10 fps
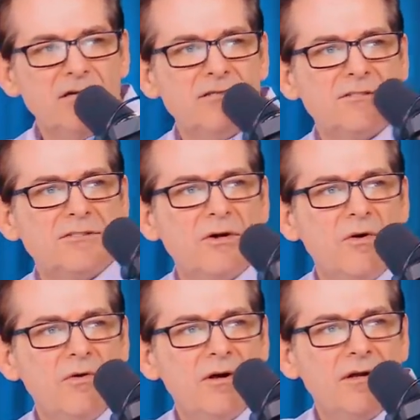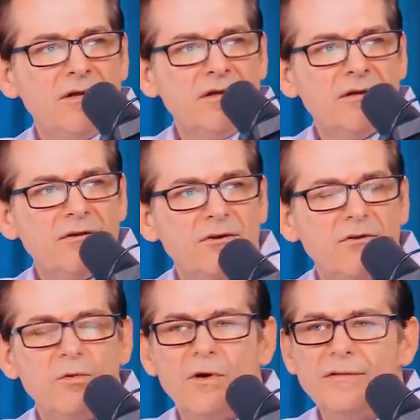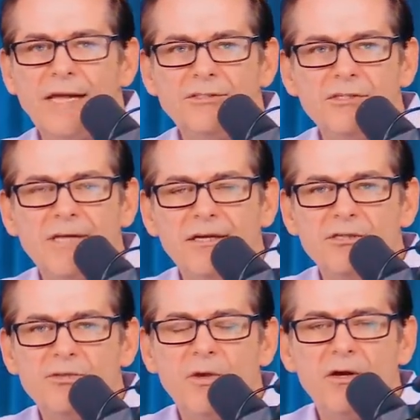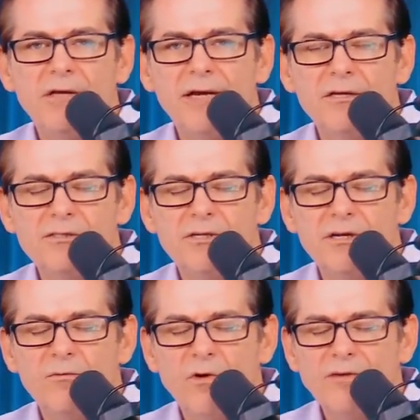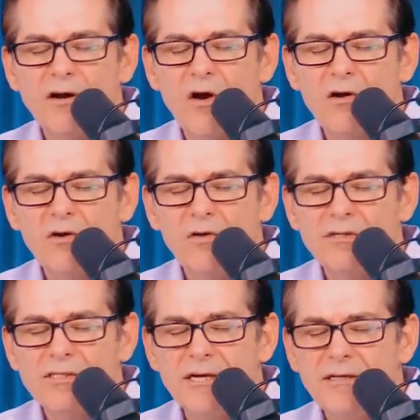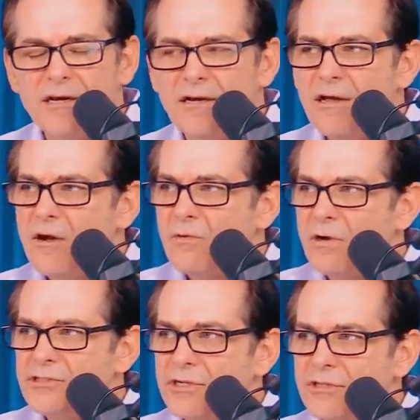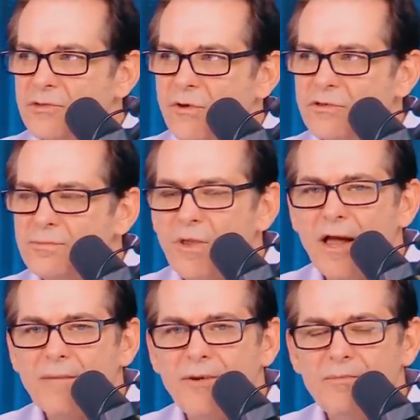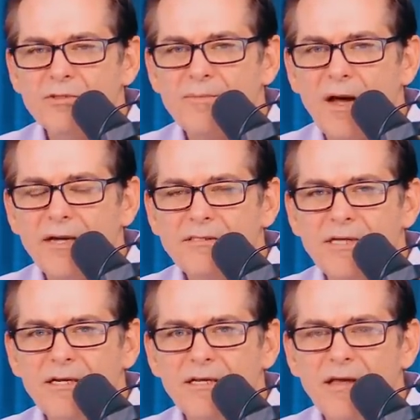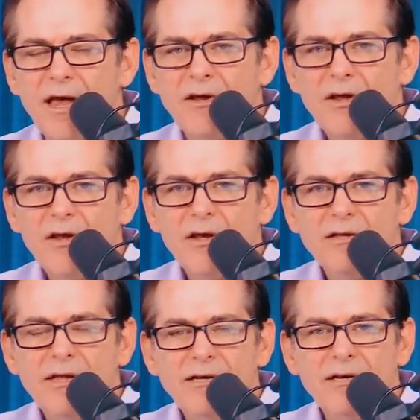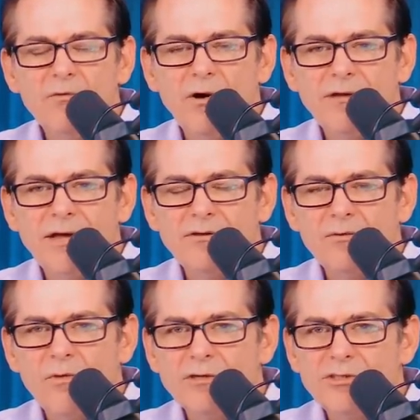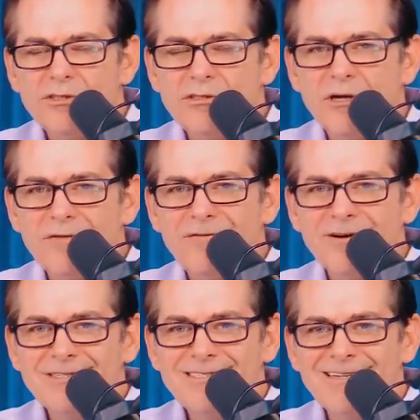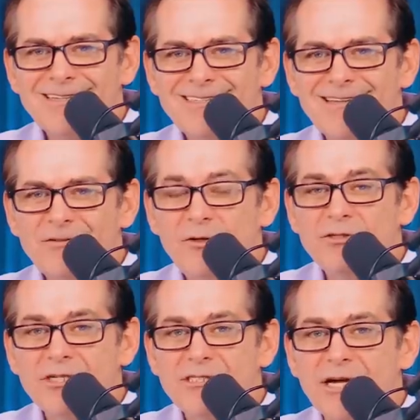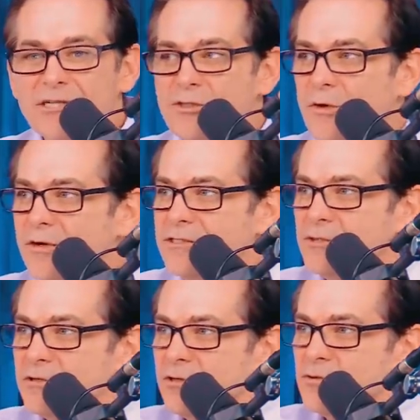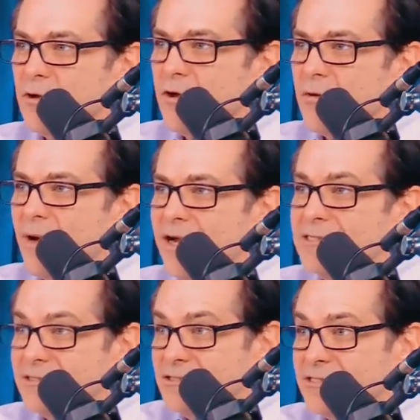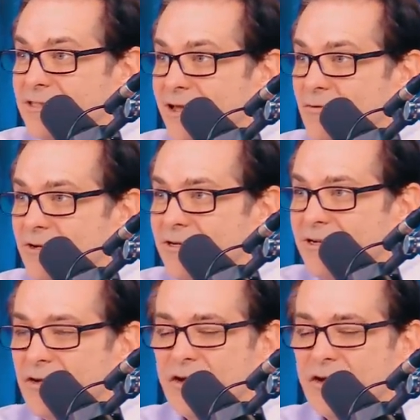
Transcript: so they're the one that they just wrote that article. It said Russia controls black people's minds. They did that. They did one that the Russians using sex toys to control our minds. Did you see that one?